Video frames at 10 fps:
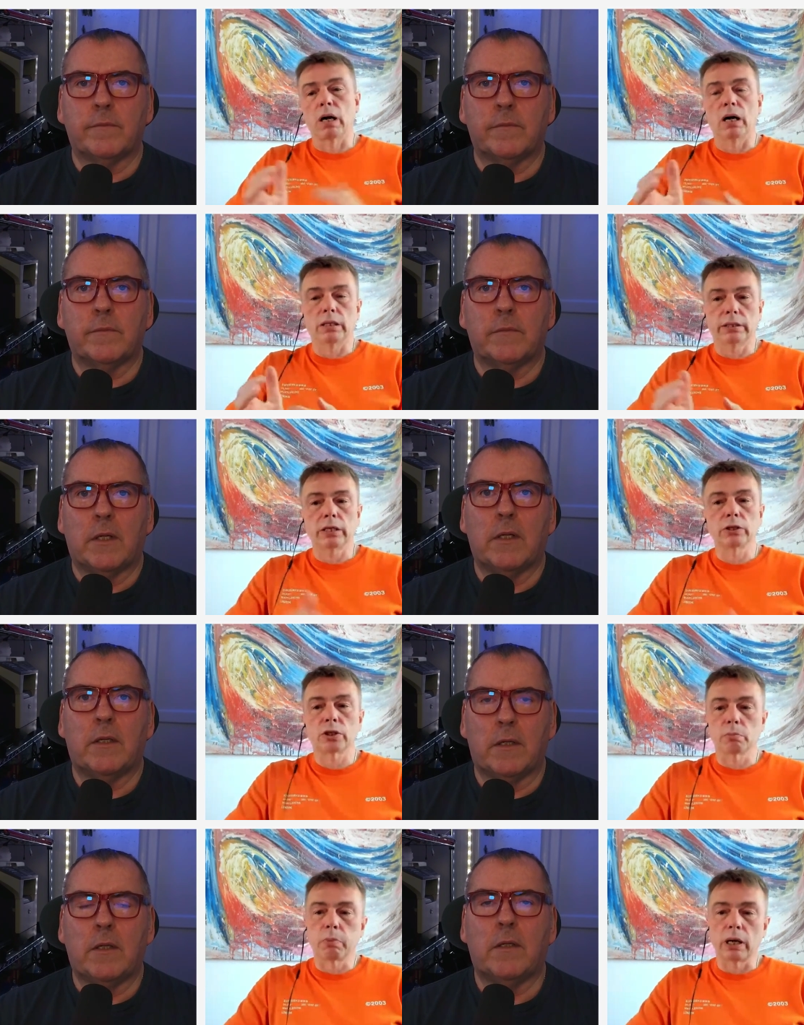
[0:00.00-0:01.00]
Speaker 1: yeah.
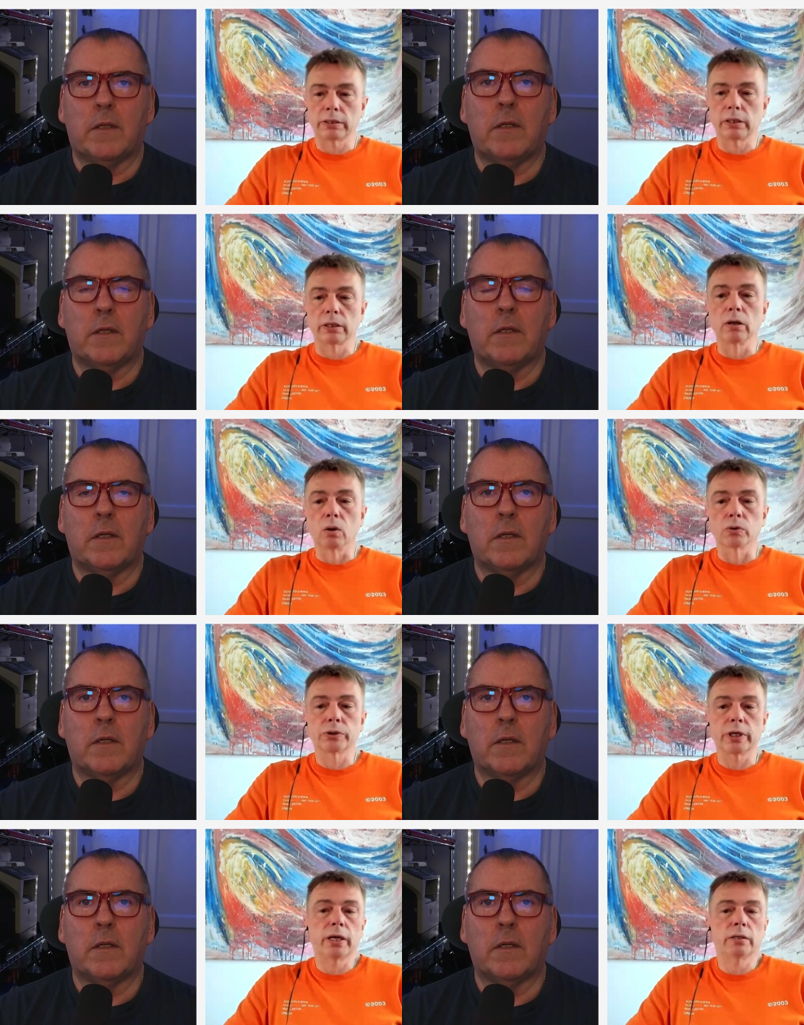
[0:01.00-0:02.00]
attention partly
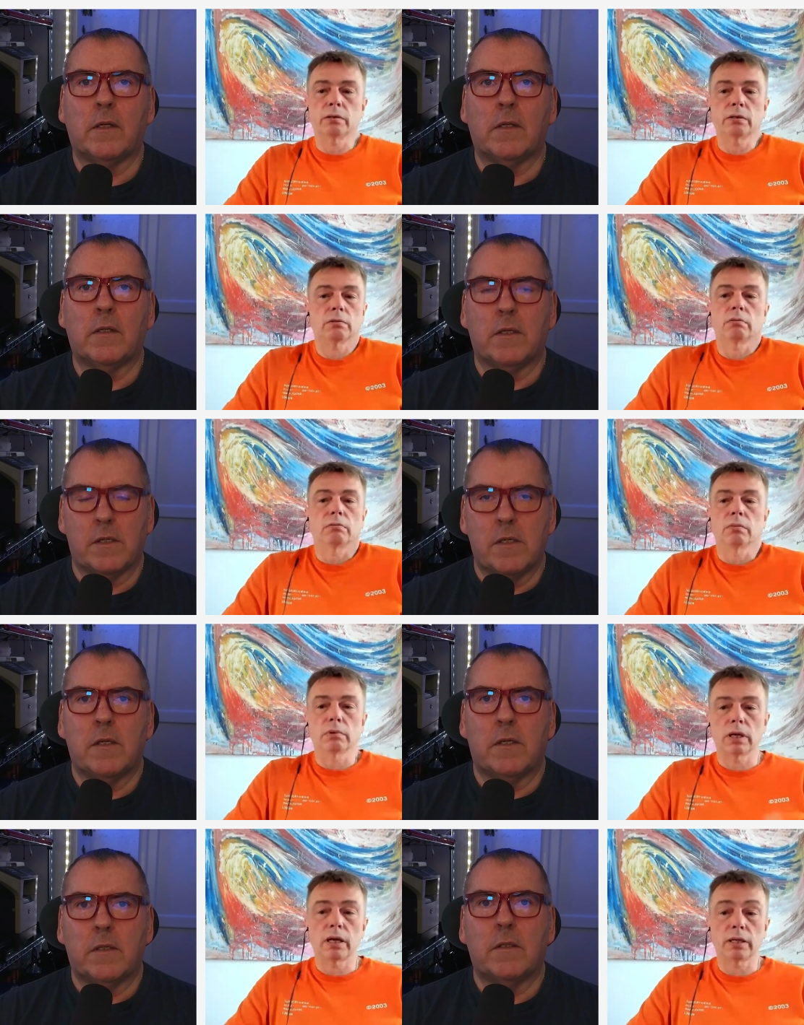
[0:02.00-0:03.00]
goes there, and it's
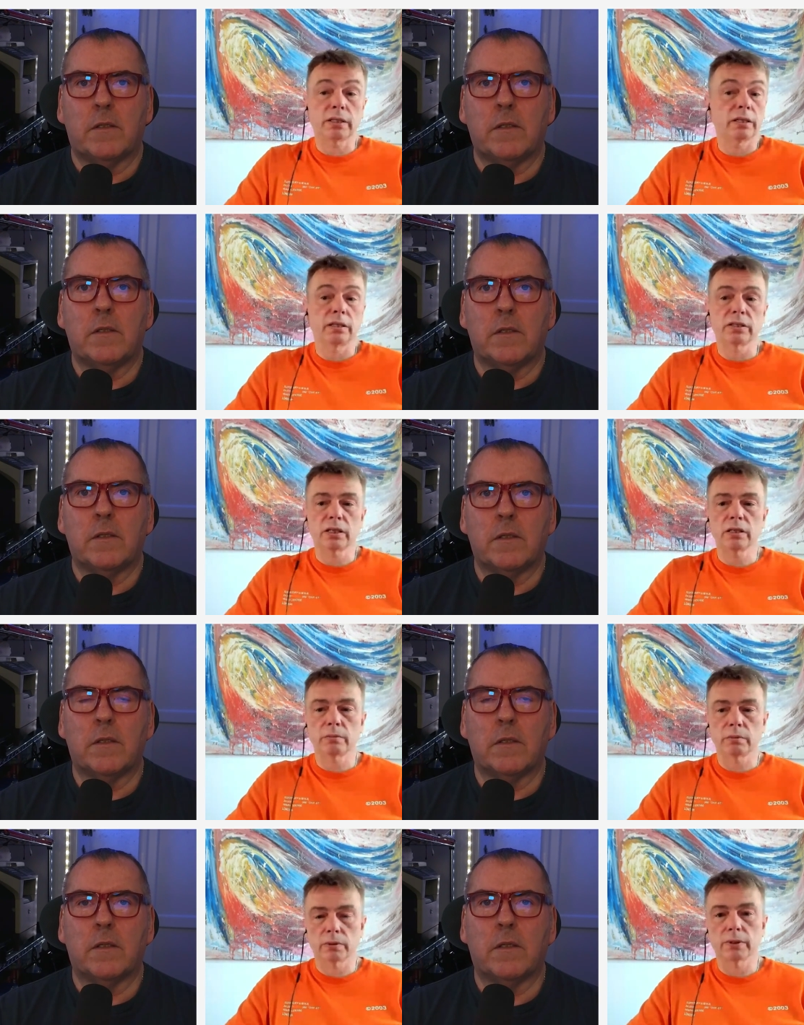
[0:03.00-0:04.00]
uh,
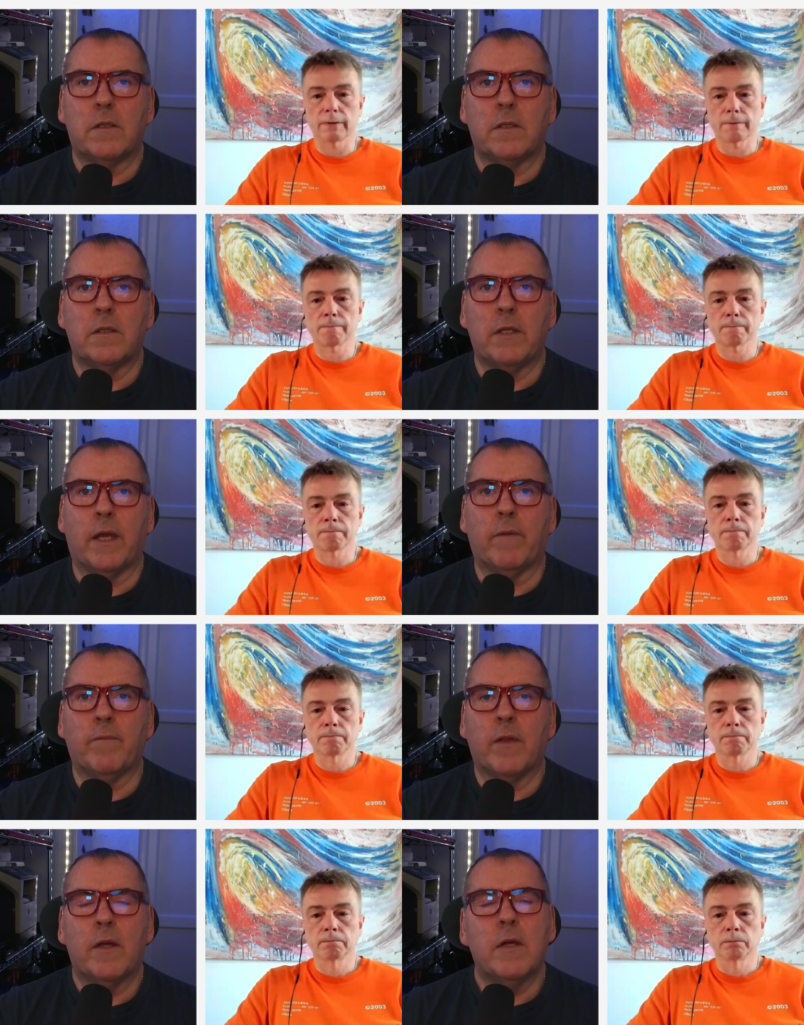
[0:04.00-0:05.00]
understandable.
Speaker 2: Yeah.
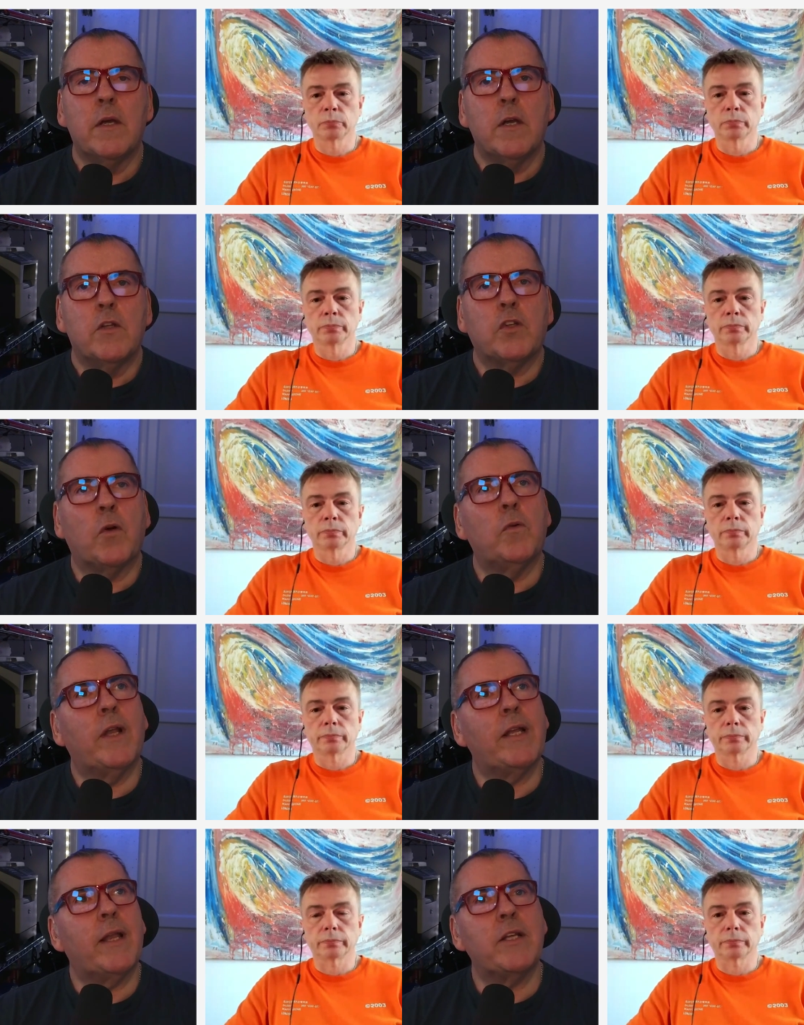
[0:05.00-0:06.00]
So
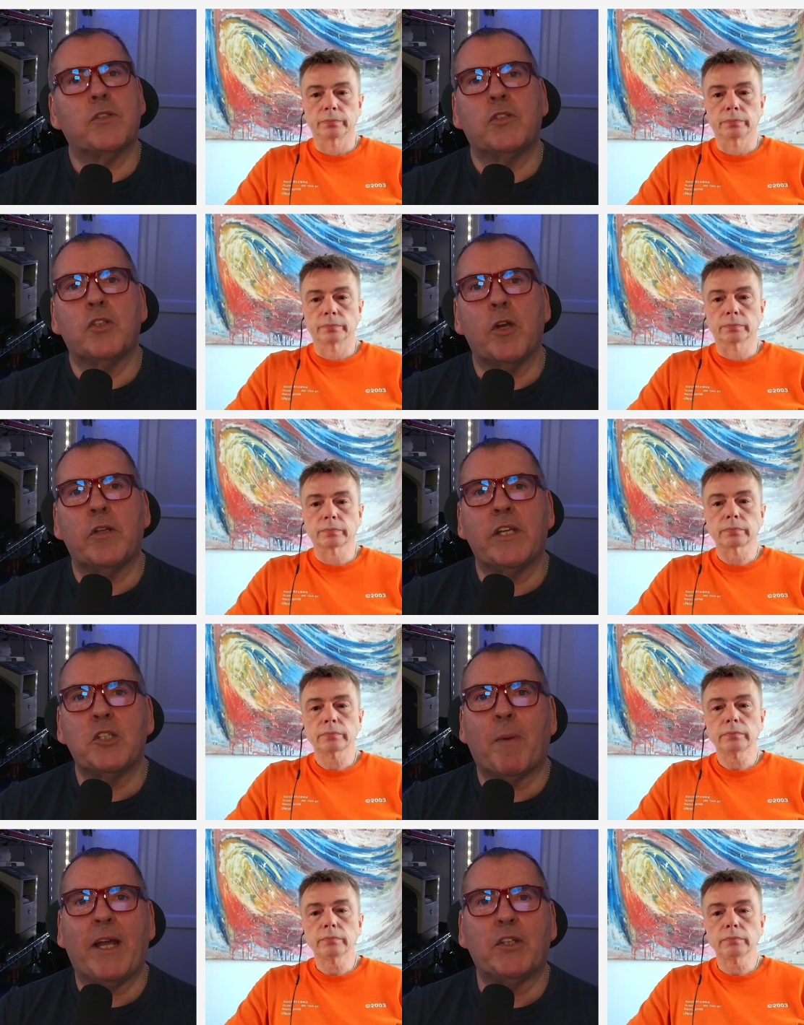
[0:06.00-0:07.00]
let, us turn
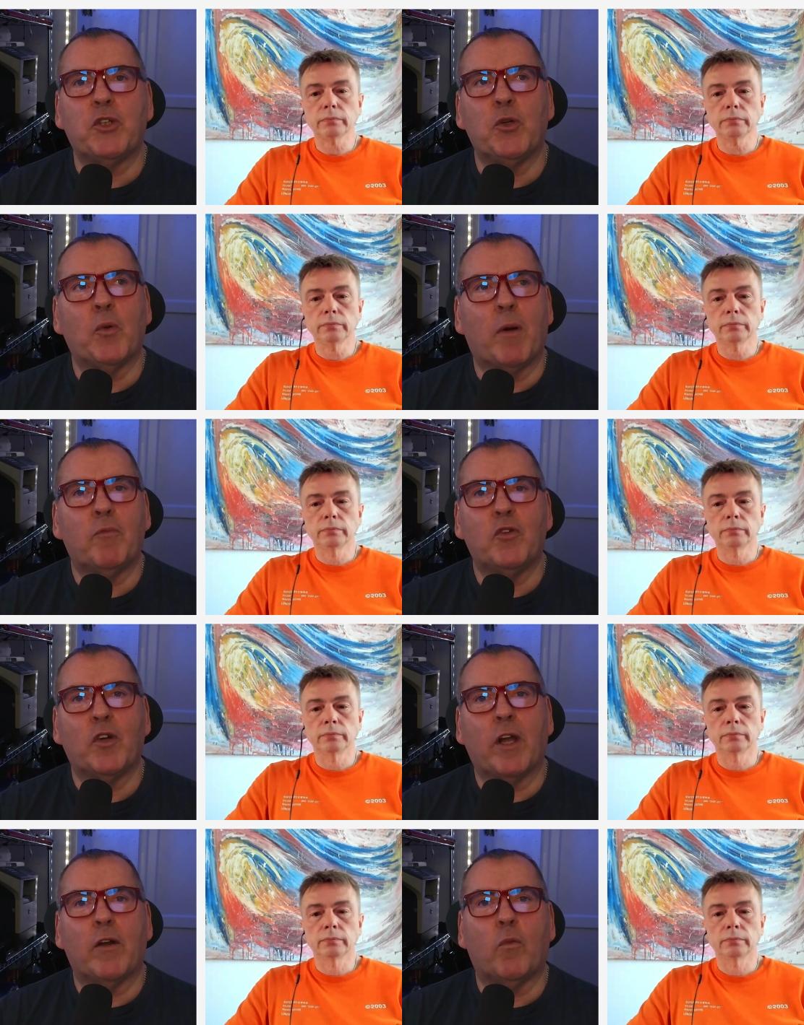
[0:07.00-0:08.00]
things back to um,
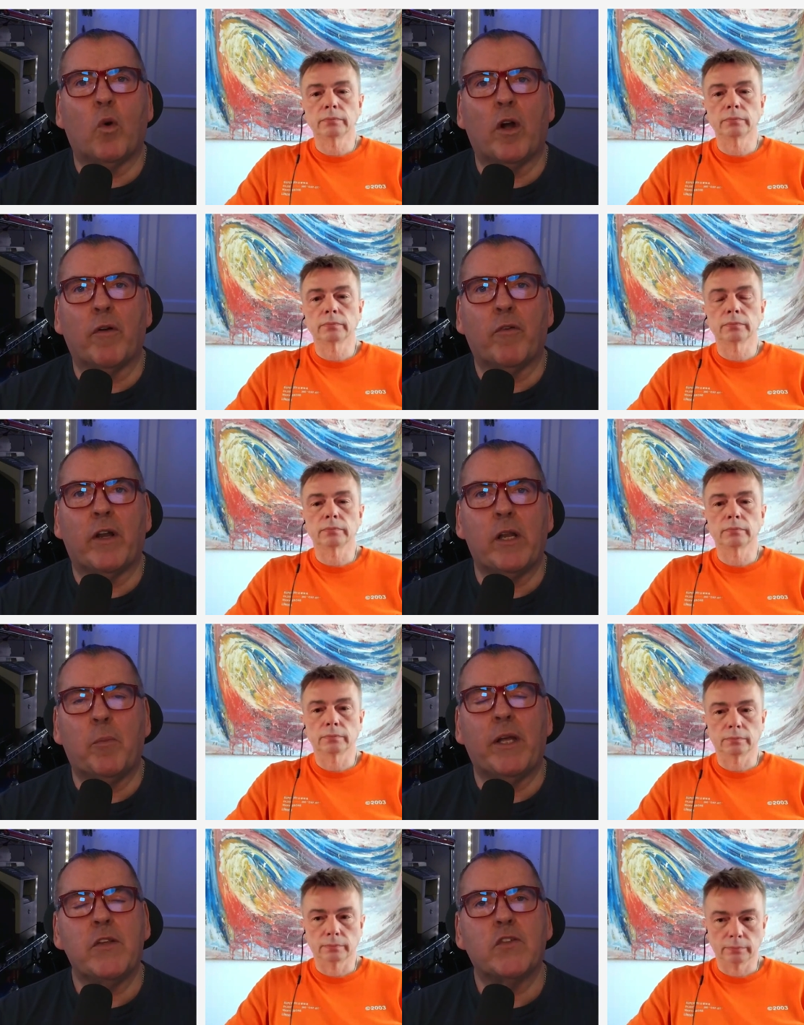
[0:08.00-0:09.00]
to kind of work for a
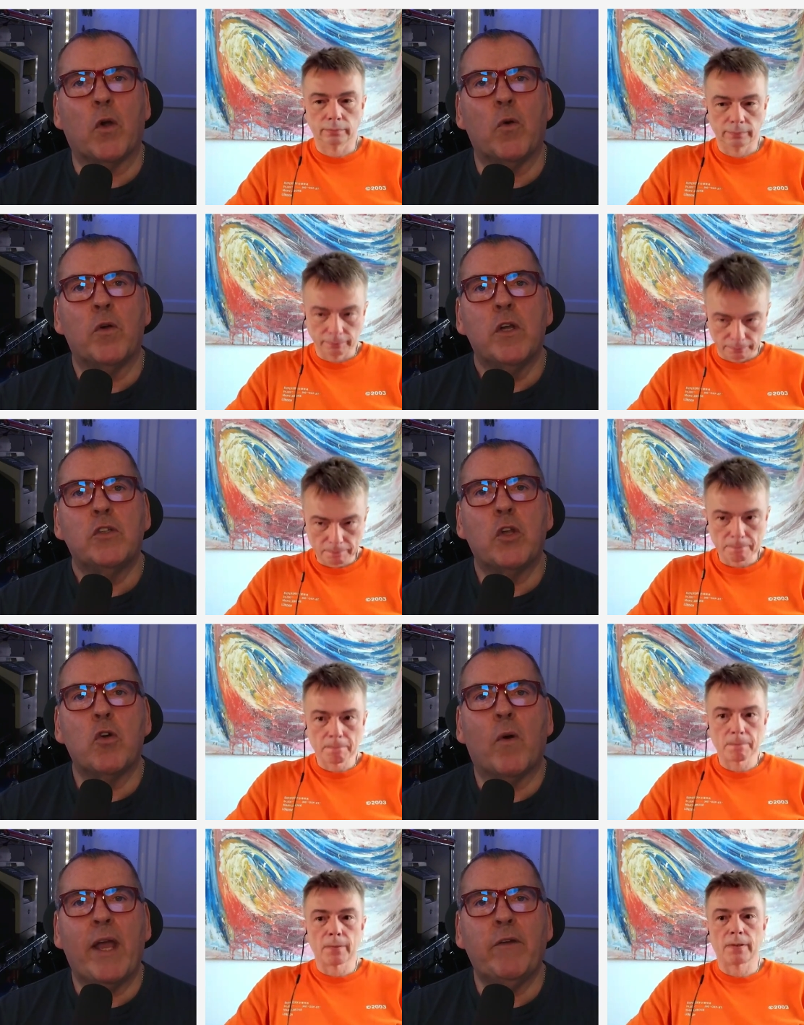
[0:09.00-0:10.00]
little bit. So so
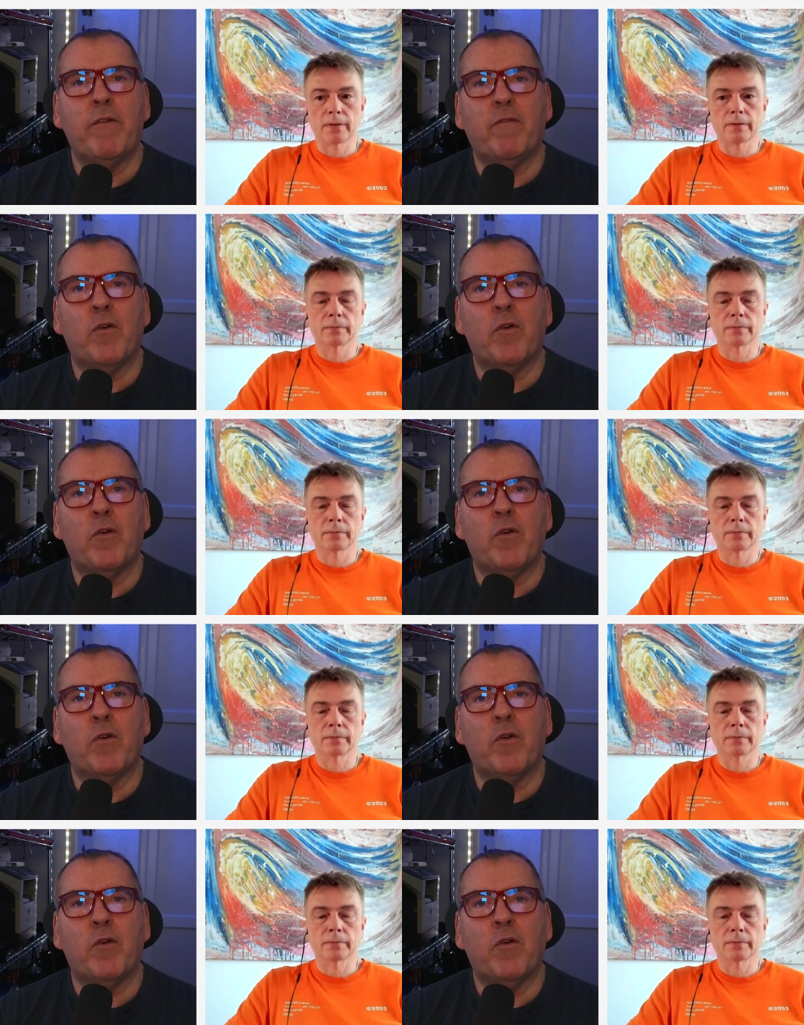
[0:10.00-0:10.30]
you're head of